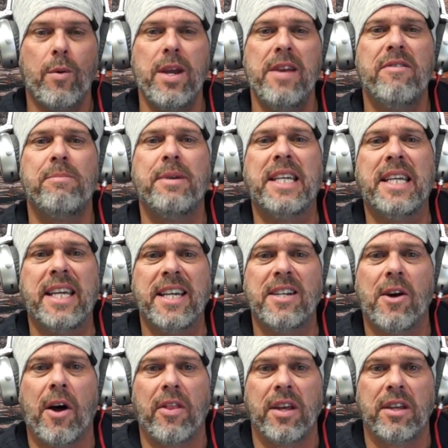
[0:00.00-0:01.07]
do we even begin
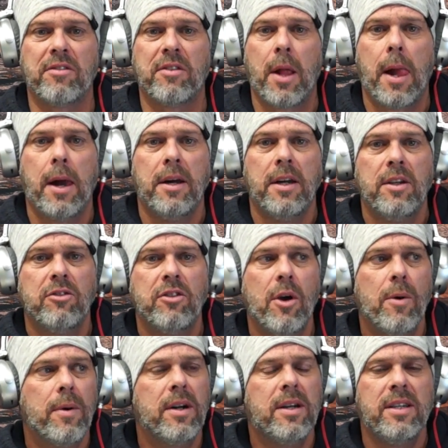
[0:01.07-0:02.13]
on this?
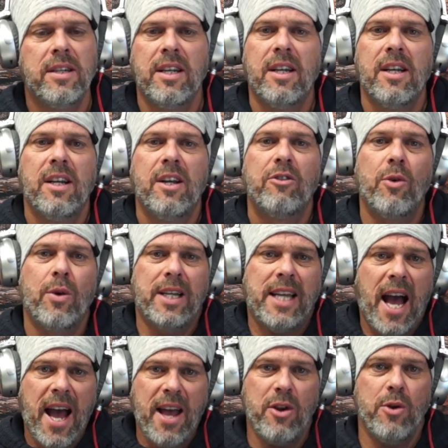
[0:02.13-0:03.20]
So a
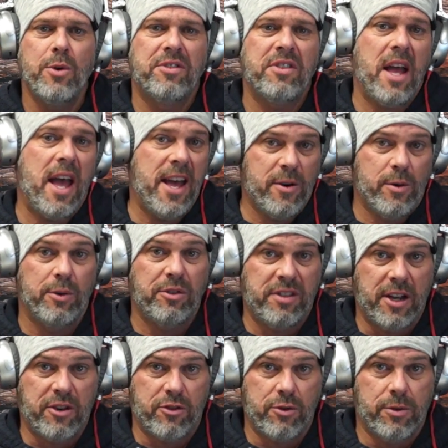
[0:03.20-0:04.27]
guy who is
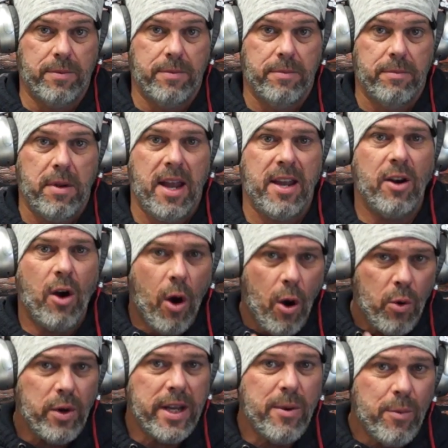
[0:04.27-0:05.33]
heterosexual and
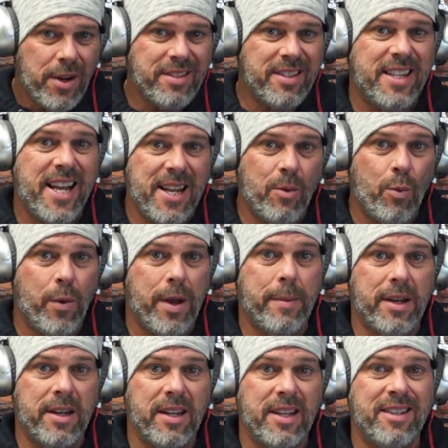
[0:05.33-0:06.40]
only wants to date
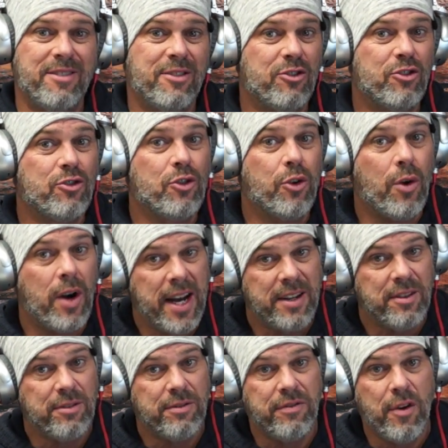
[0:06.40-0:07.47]
women is
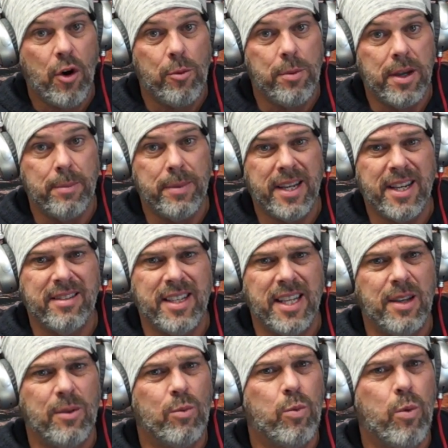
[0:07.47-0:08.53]
transphobia because
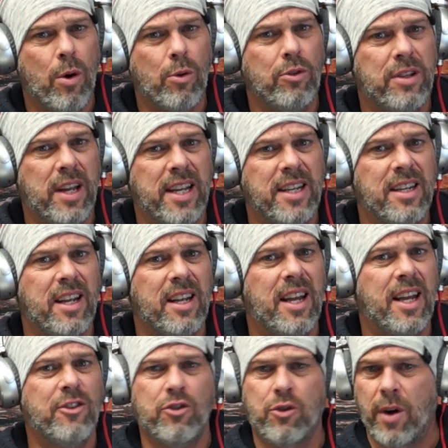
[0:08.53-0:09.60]
he won't date
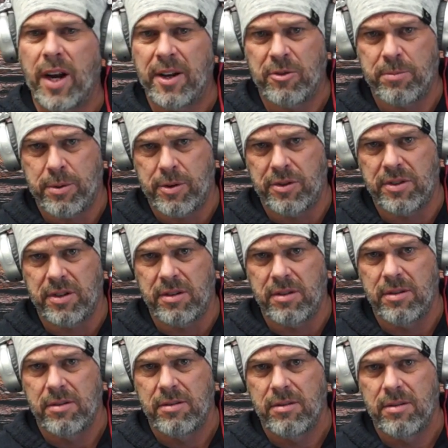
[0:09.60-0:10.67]
a trans person.
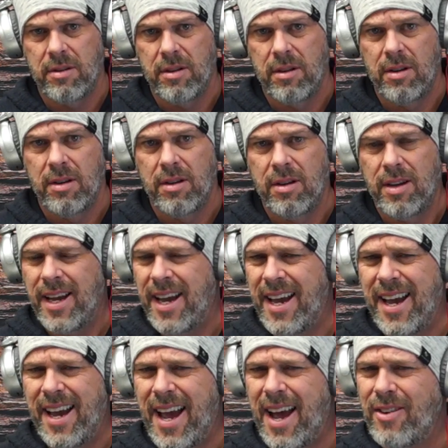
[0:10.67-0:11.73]

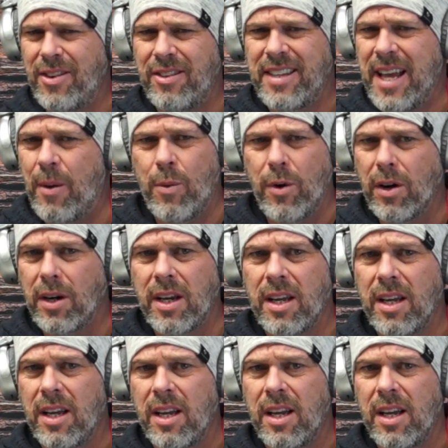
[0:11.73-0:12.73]
How does that work?